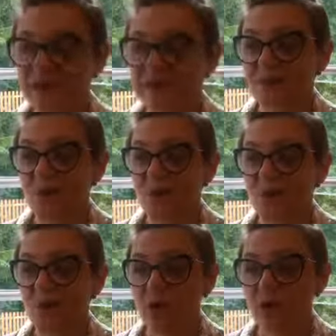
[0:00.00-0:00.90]
So
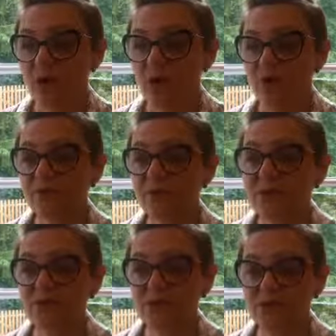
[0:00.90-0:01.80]
when you have
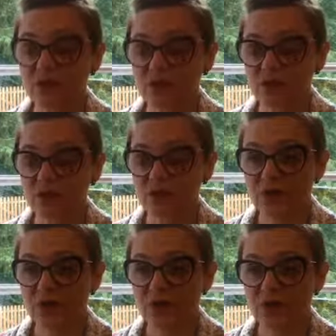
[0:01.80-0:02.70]
written
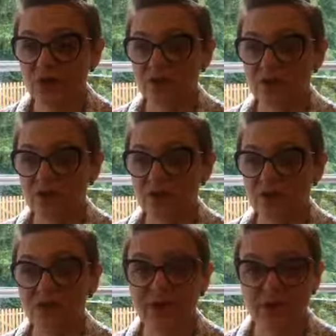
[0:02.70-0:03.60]

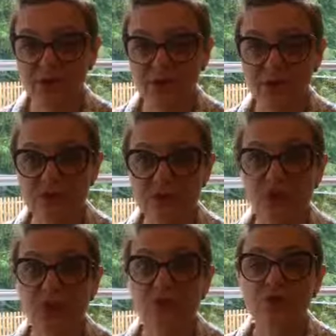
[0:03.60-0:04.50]
your values,
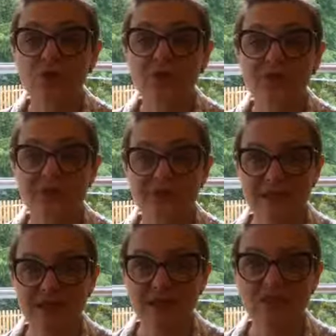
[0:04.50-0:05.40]
you just
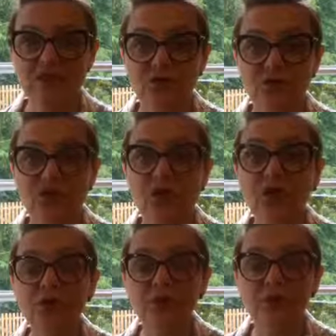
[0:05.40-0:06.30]
start to
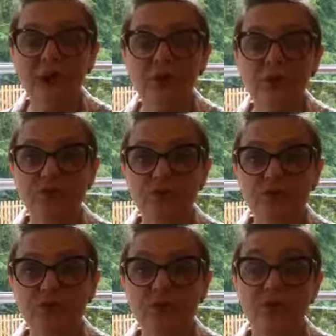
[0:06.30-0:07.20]
talk about
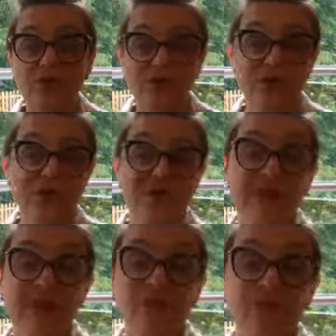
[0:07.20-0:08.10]
your first
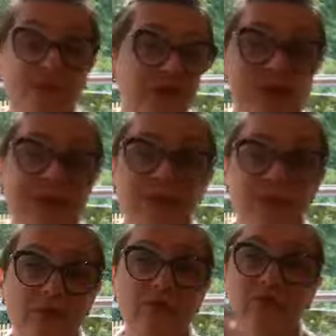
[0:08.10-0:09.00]
value. For
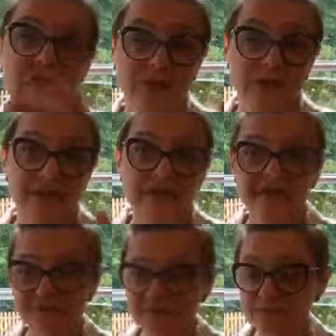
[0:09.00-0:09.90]
example, you
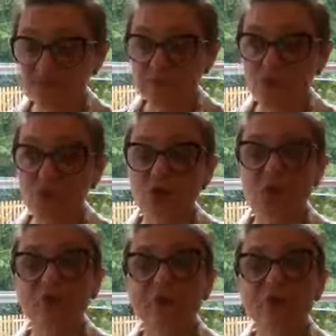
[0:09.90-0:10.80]
talk
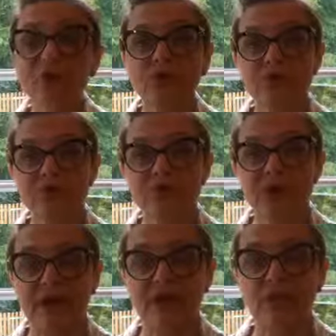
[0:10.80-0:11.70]
about your first
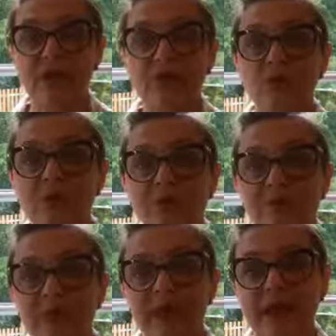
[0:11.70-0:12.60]
value, and you
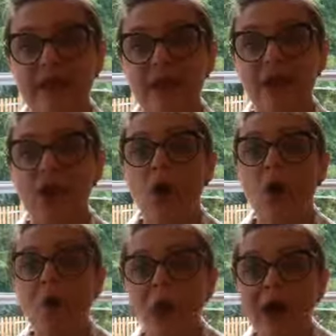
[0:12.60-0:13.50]
explain
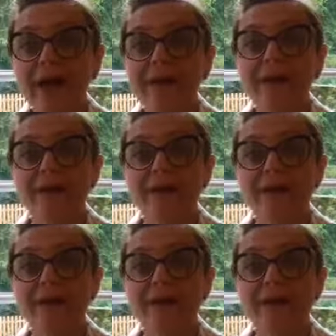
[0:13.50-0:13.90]
why